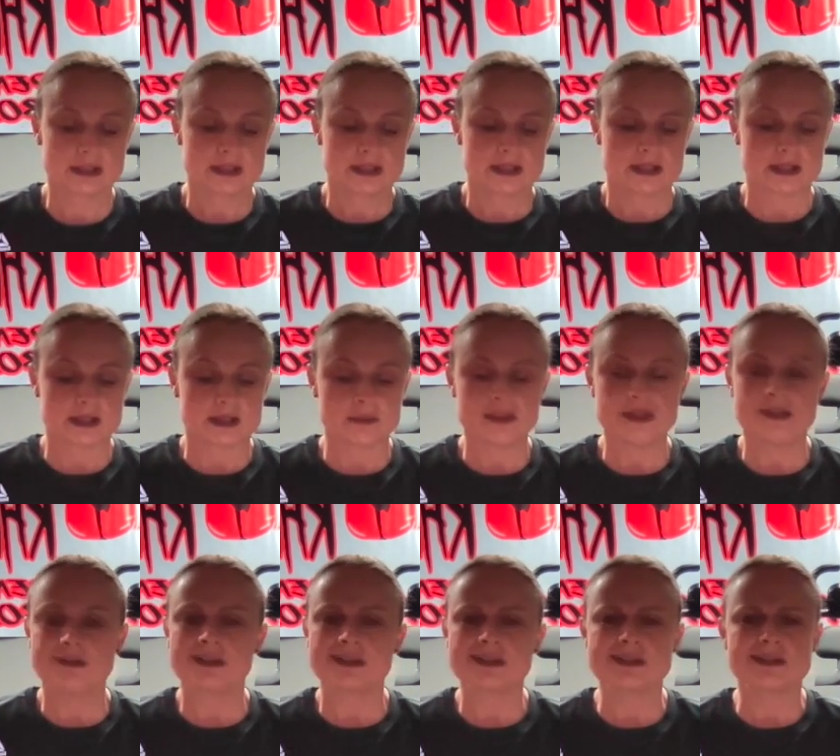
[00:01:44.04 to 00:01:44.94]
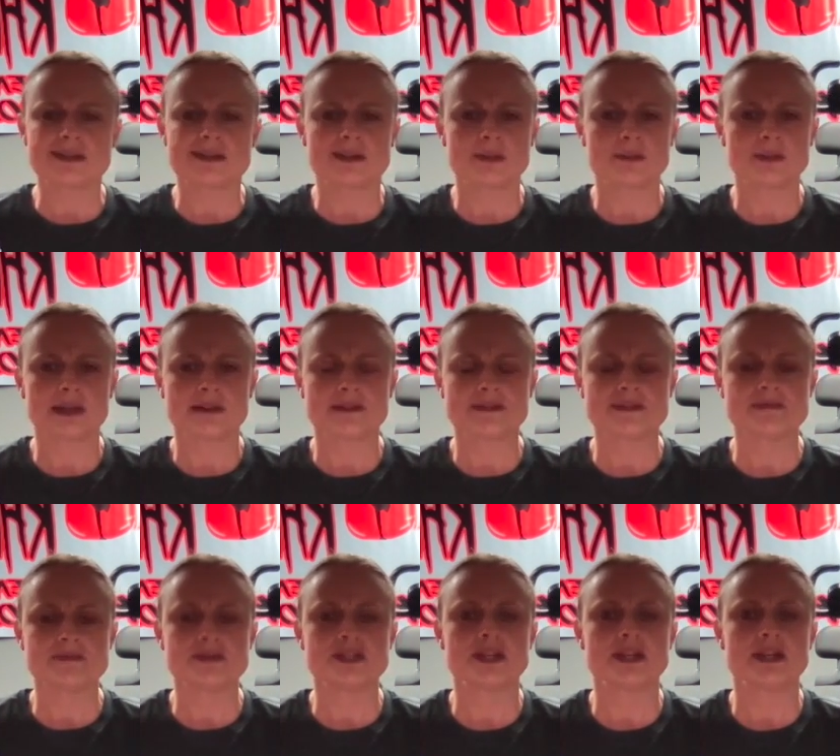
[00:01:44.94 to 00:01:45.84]
And you can talk about some
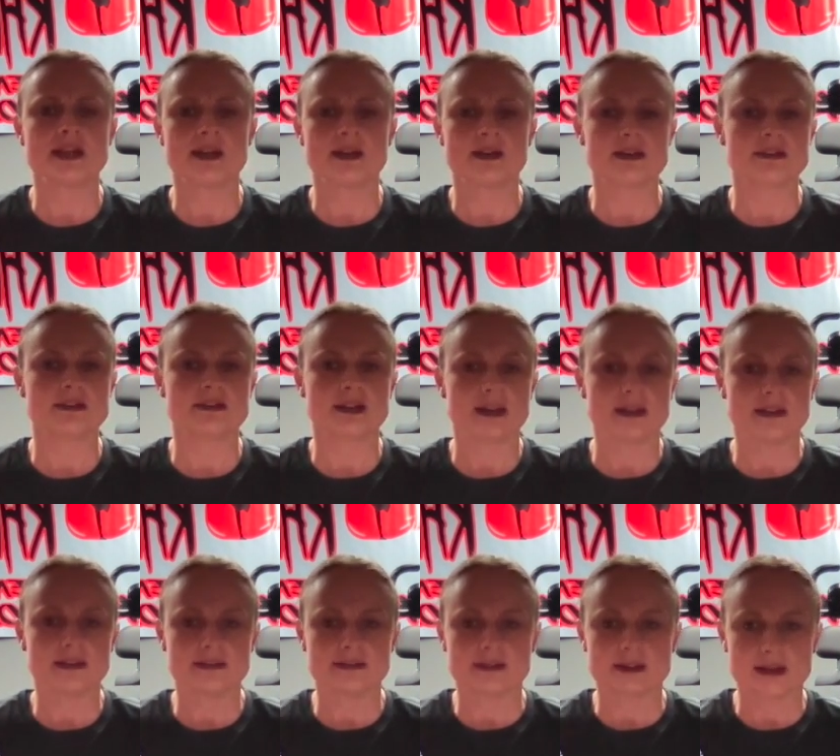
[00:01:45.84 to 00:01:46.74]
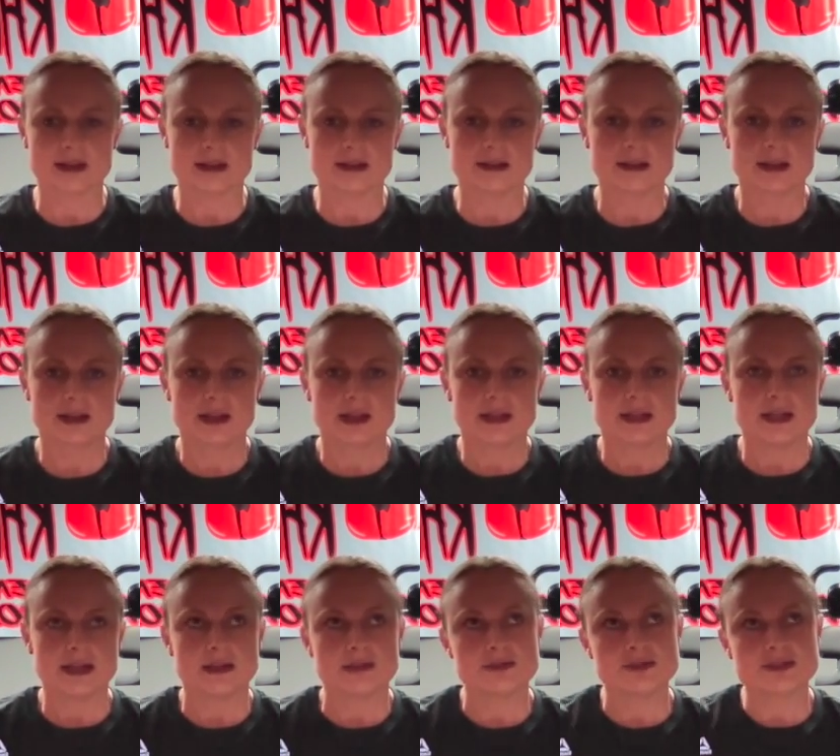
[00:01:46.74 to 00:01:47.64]
generic things like,
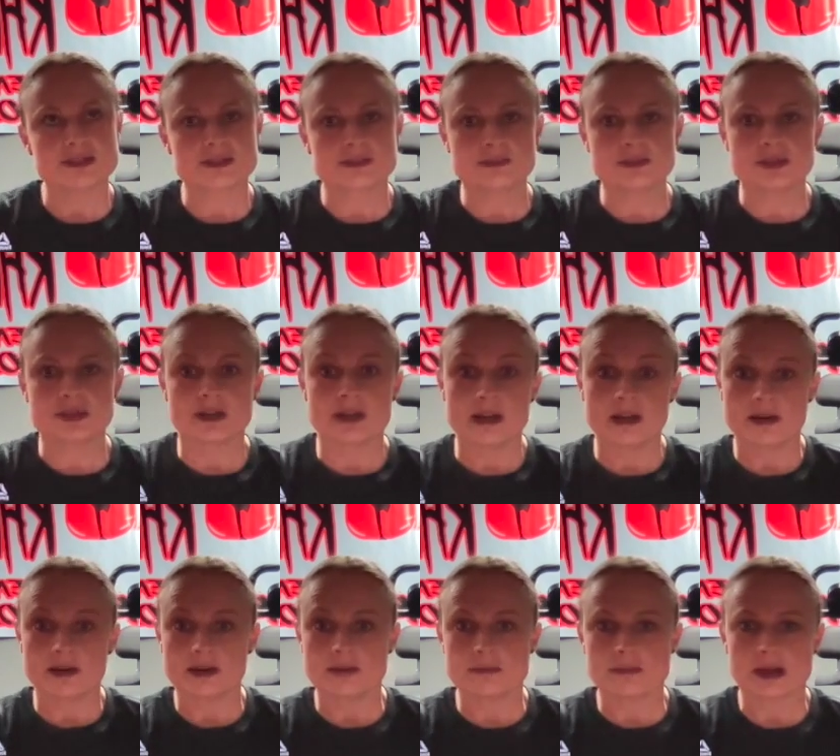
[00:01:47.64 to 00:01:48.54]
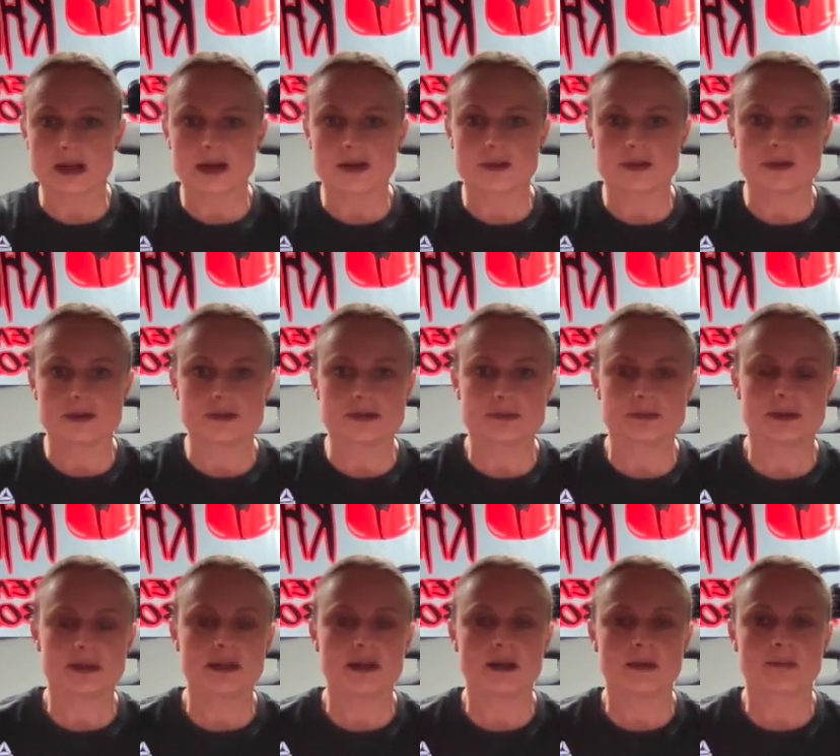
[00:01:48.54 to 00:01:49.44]
just some generic macros, but
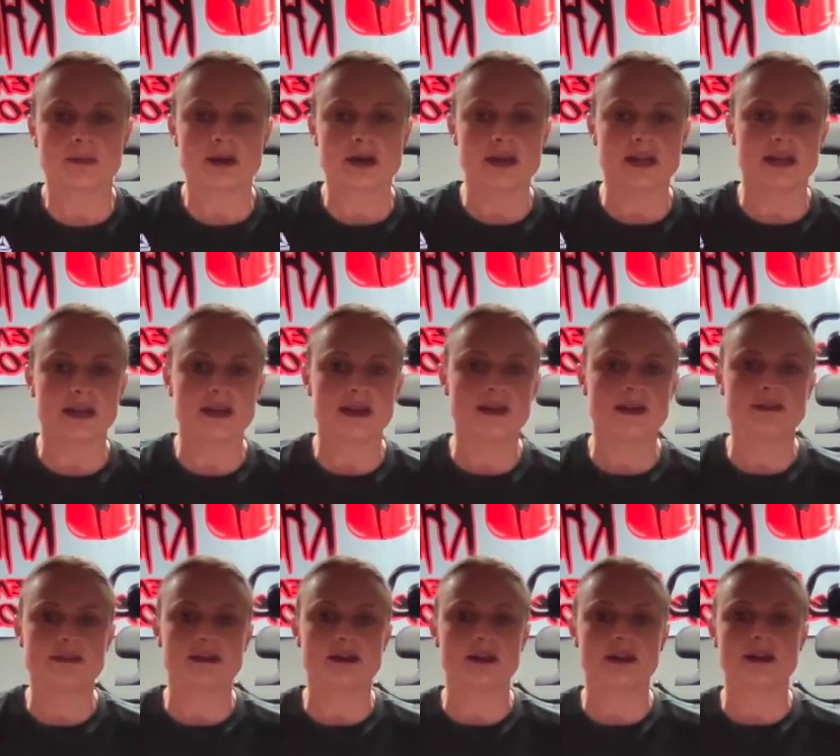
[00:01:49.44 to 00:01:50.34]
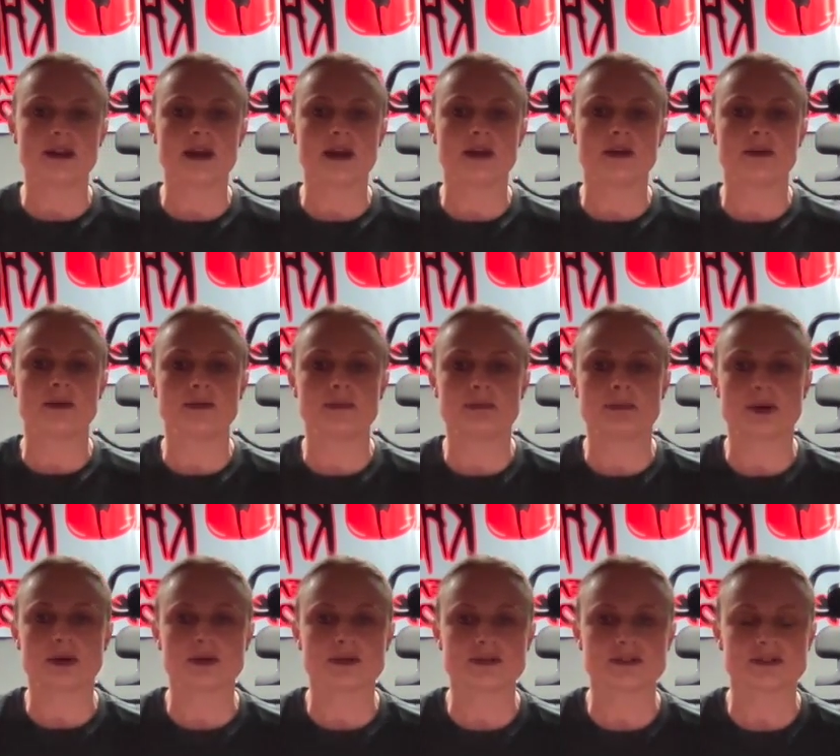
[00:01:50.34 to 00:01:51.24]
not breaking anything down
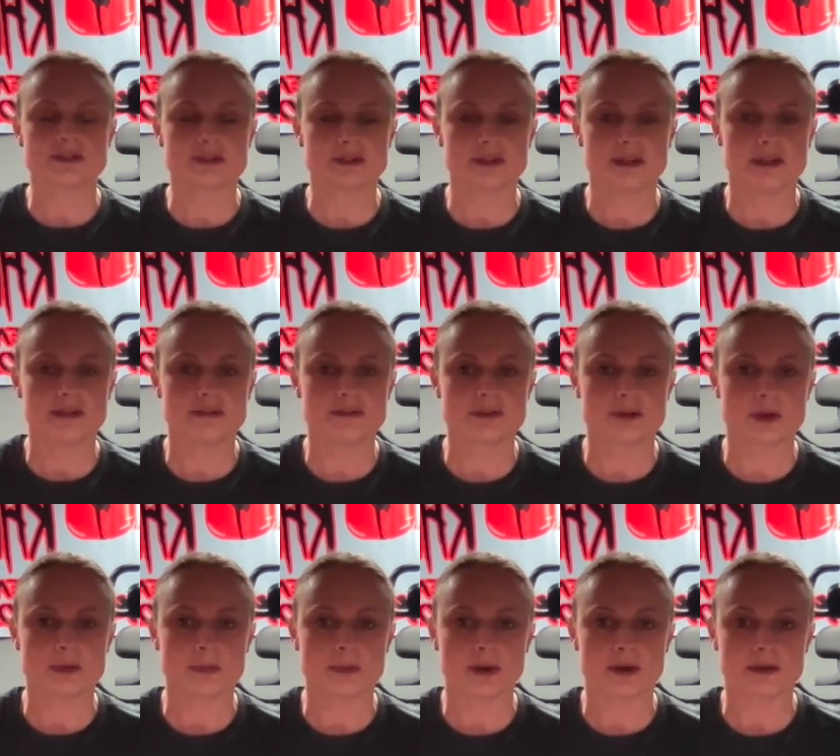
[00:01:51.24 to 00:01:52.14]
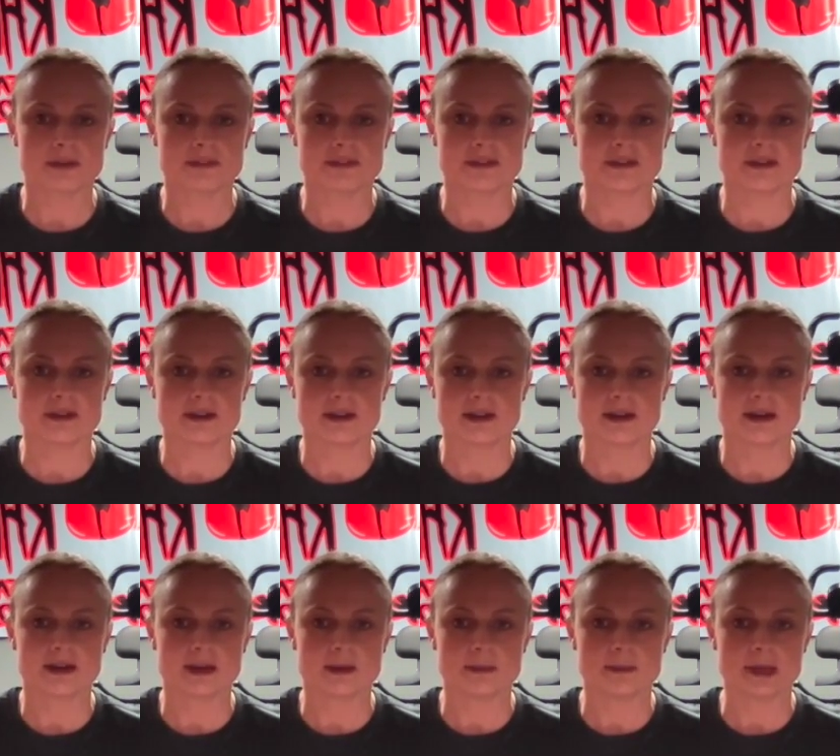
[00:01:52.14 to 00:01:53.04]
personally for a person
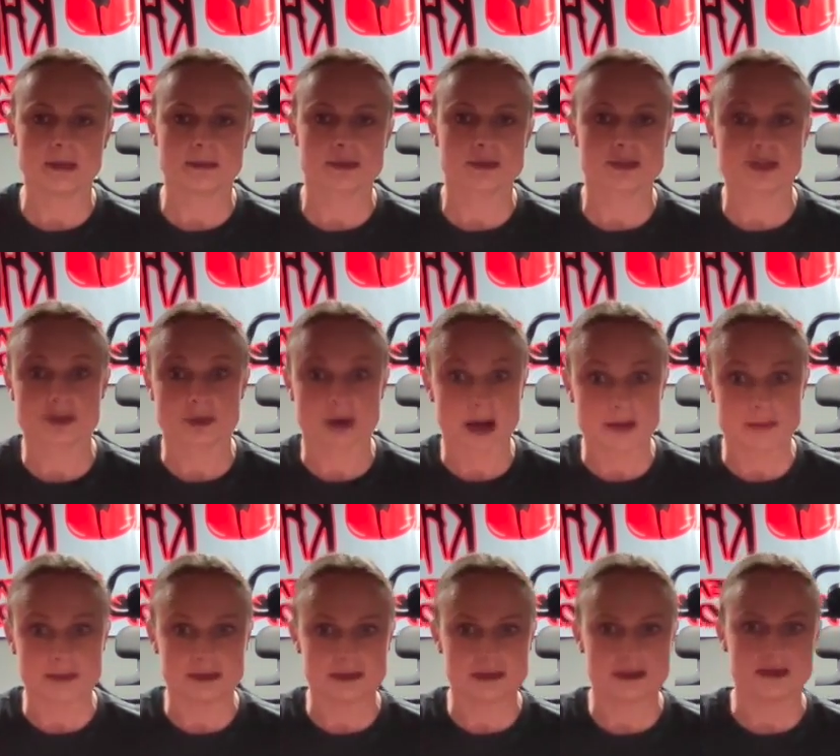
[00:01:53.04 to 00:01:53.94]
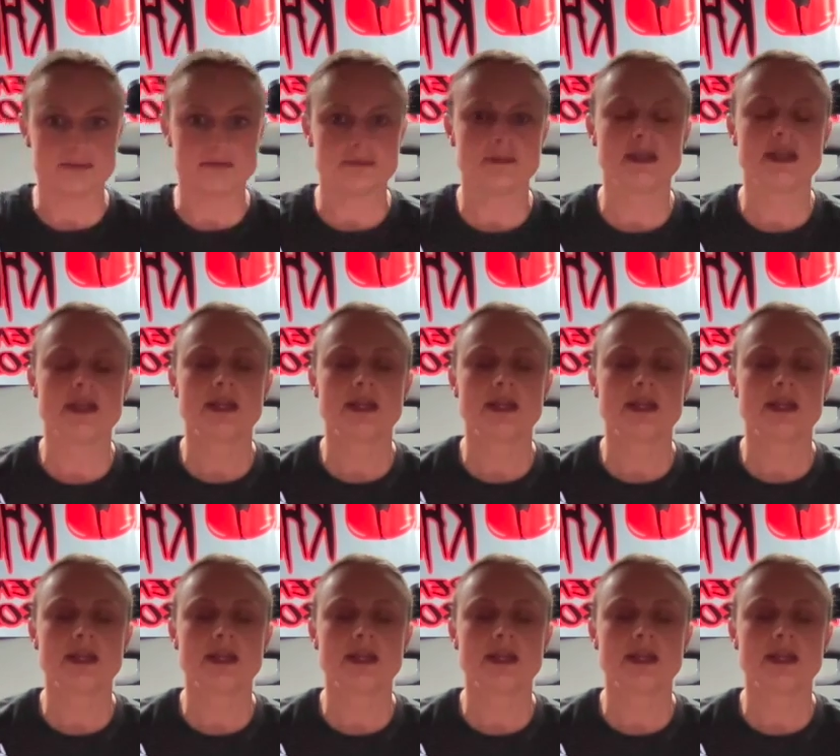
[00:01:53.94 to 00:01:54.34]
and prescribing them